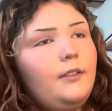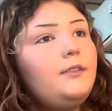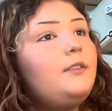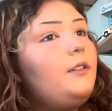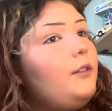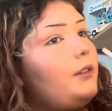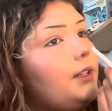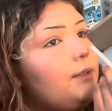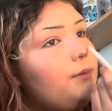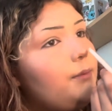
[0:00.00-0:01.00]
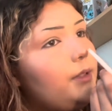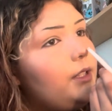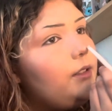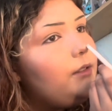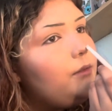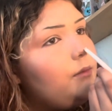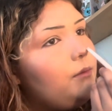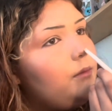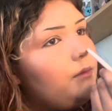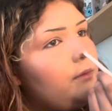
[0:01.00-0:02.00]
So that's what I'm gonna do.
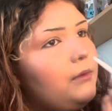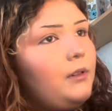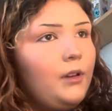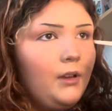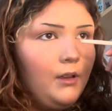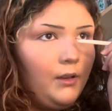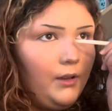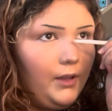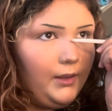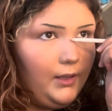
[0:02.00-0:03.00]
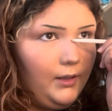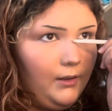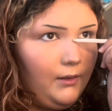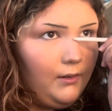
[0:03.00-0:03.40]
And then